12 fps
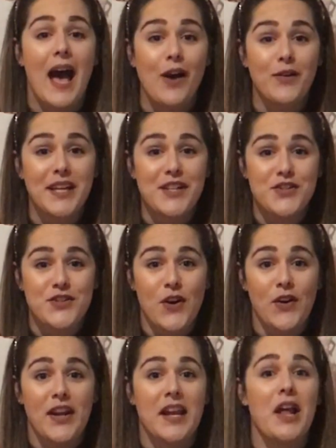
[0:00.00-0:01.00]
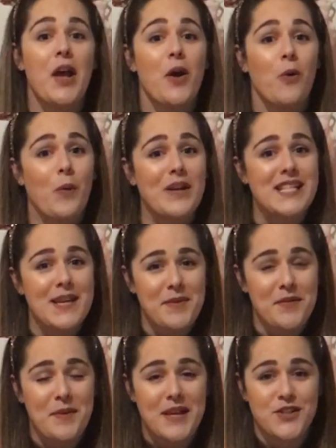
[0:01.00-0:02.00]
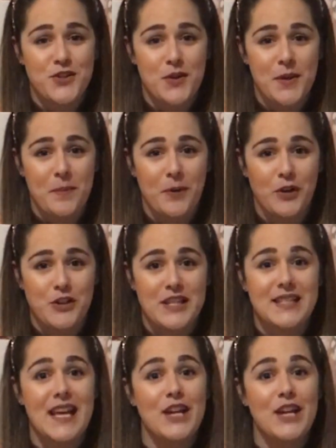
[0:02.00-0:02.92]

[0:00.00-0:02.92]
How to get started, what type of pins you can purchase,